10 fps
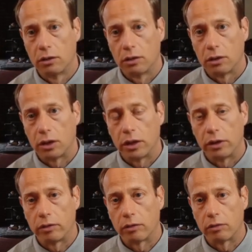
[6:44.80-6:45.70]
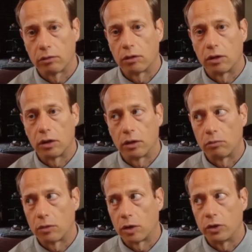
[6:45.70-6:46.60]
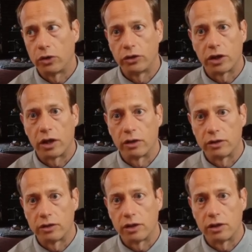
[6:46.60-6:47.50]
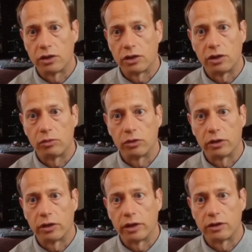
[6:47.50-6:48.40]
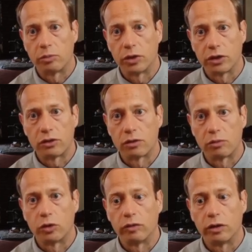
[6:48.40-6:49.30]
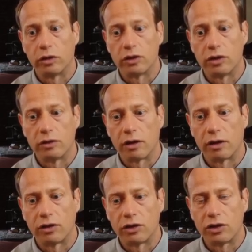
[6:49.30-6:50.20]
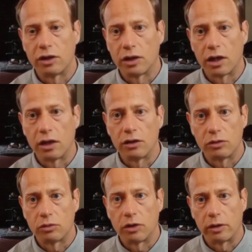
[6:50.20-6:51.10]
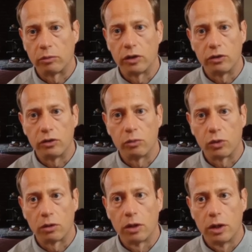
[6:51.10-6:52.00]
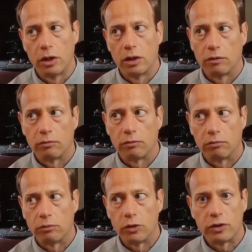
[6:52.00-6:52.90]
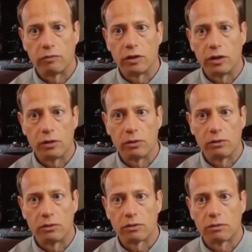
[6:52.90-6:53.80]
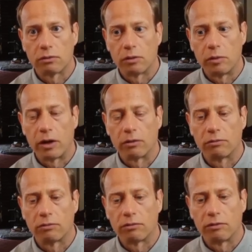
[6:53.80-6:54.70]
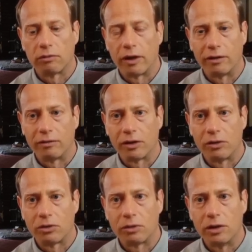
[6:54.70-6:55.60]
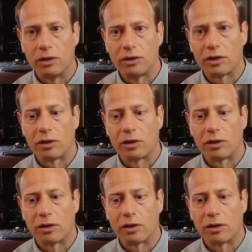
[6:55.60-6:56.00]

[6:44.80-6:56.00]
And my middle child says she really likes the Pixels movie, and I think she indicated she would like me to do more music videos about that are 3D style.